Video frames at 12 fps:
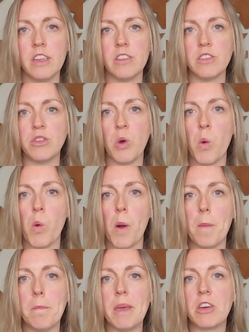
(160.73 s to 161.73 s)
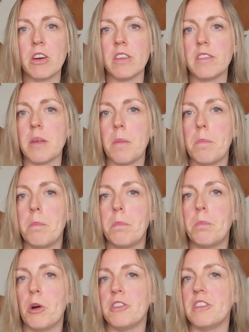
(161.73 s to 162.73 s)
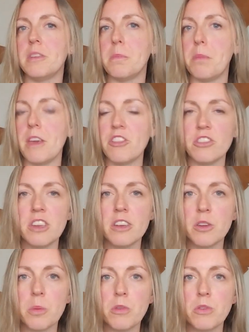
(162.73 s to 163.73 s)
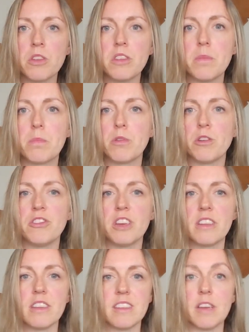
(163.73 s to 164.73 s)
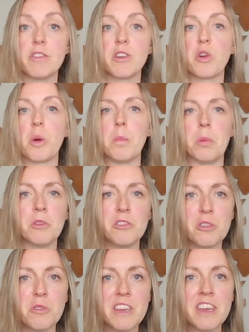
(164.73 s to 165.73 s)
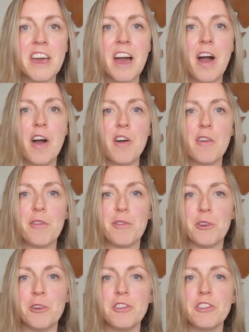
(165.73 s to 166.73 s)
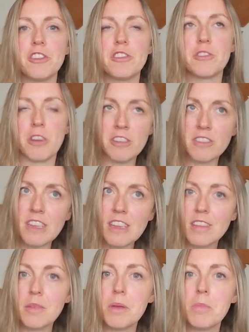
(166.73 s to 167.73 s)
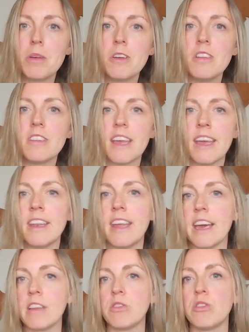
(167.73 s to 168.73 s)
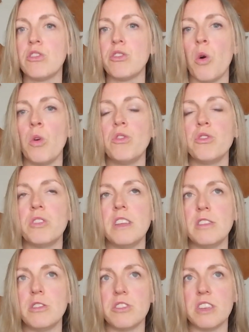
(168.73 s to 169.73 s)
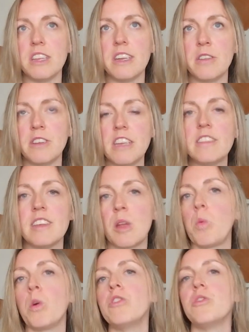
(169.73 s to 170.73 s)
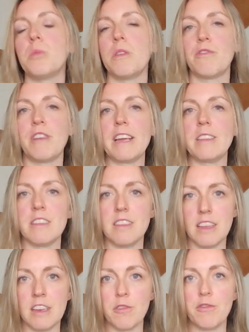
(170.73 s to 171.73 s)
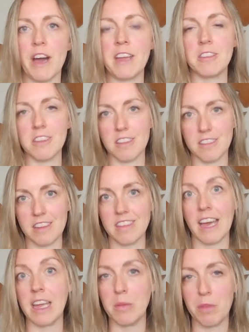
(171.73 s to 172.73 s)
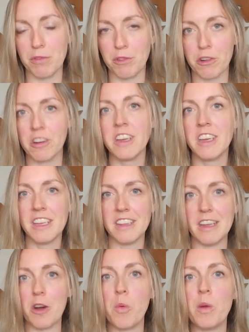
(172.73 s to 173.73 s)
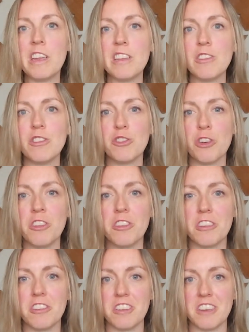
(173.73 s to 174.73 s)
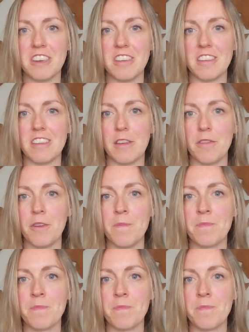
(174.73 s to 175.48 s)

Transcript: So because participation in a community project is never compulsory, first, trust needs to be built, and actors also need to see their needs and wants reflected in the final design before they are willing to join such an initiative.